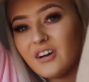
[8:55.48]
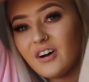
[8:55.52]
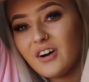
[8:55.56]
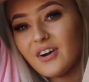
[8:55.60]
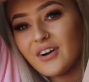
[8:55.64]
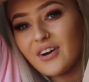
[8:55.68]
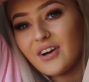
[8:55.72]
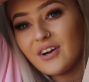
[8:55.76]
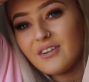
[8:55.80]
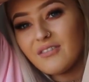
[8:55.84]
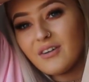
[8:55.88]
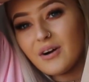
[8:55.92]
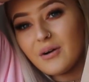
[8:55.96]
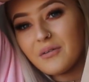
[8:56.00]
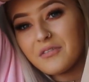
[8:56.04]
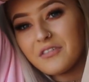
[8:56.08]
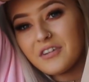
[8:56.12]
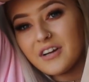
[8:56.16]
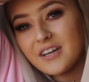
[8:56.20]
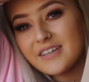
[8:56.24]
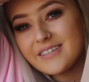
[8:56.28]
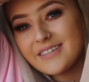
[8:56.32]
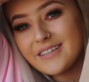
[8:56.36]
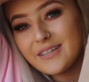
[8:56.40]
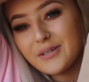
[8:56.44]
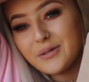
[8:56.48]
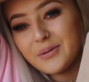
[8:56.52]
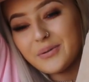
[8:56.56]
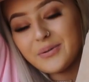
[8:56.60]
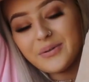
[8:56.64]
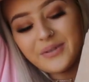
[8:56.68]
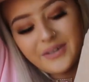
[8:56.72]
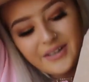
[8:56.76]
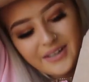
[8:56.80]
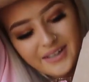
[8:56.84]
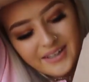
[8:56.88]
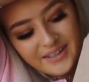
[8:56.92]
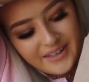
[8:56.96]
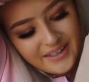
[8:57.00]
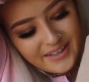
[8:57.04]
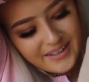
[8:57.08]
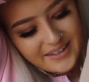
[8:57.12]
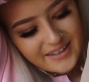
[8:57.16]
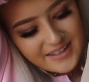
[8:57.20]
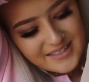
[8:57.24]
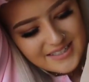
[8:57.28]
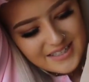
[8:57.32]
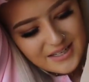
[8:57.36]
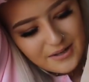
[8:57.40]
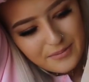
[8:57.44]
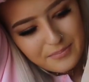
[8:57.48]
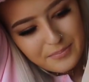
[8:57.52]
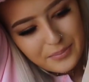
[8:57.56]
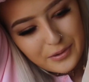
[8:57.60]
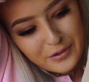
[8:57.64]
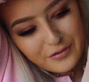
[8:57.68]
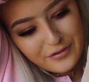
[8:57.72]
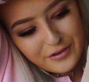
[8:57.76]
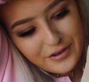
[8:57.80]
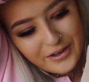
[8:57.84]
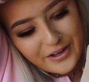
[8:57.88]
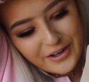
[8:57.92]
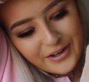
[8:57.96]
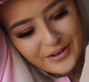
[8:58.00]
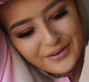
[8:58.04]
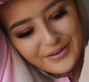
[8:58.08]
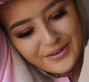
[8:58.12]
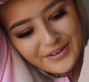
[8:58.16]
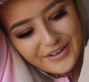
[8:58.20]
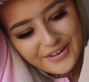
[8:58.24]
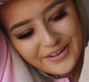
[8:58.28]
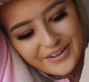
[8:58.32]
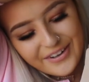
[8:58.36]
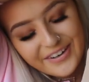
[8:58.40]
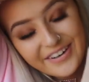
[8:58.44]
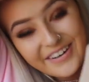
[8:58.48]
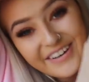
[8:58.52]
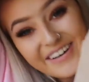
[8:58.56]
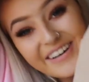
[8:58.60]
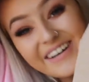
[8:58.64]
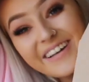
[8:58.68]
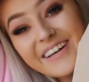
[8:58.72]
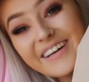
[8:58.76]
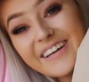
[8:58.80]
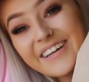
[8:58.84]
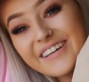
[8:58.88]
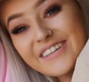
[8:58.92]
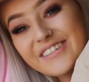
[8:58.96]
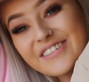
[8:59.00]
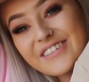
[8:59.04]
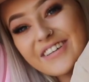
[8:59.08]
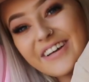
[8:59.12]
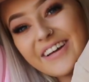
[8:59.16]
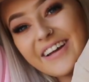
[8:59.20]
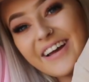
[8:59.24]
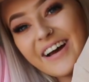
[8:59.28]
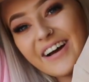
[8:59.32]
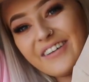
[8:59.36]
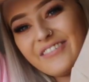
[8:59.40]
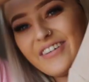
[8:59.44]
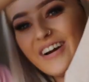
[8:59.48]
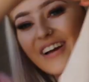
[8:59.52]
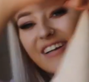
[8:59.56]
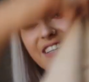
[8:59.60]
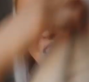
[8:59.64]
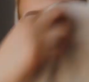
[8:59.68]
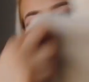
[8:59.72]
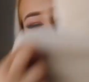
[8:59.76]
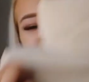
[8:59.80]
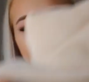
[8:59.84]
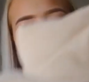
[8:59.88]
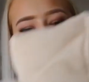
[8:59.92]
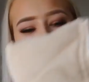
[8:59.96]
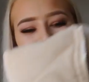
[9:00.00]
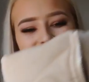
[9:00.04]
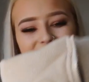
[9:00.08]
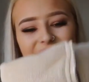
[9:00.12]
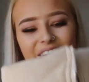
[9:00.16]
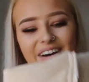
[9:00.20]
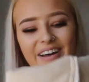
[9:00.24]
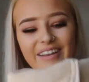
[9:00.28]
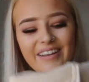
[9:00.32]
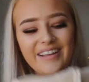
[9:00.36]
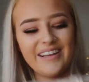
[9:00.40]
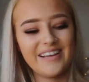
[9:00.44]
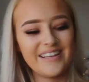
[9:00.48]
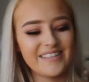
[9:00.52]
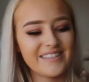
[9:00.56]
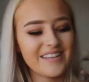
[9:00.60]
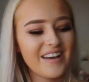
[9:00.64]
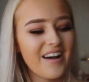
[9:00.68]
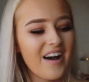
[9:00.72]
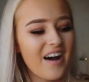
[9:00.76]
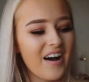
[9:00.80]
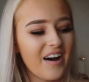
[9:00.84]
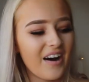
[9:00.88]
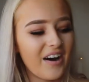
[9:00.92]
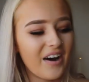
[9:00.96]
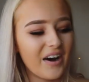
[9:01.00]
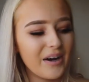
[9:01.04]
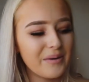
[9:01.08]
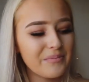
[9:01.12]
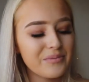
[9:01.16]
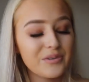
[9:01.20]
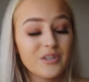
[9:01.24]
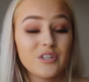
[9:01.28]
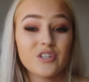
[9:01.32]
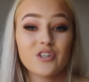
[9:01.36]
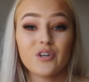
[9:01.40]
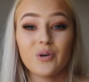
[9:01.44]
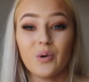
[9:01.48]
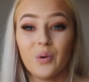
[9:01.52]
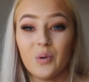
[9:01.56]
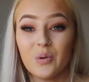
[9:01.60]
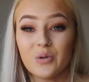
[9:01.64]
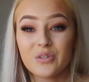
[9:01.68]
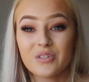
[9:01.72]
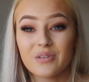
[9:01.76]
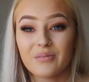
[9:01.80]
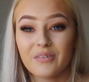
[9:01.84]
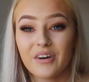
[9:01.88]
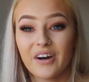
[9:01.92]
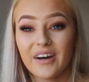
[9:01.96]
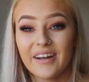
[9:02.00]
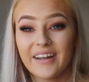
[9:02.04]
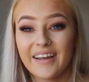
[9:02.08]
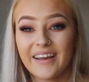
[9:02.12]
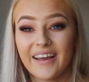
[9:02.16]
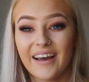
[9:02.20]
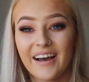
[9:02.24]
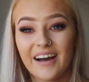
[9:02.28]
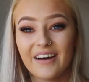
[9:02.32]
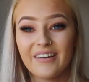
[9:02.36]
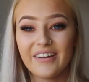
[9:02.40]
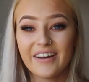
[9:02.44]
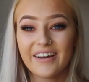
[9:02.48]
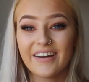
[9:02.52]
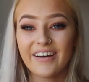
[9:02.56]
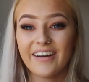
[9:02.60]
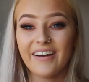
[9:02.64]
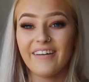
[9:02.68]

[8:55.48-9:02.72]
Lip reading: can't go wrong with a nice little puffer coat, you know. So yeah, I'm actually buzzing about this. I'm such an autumn kind of girl. Like,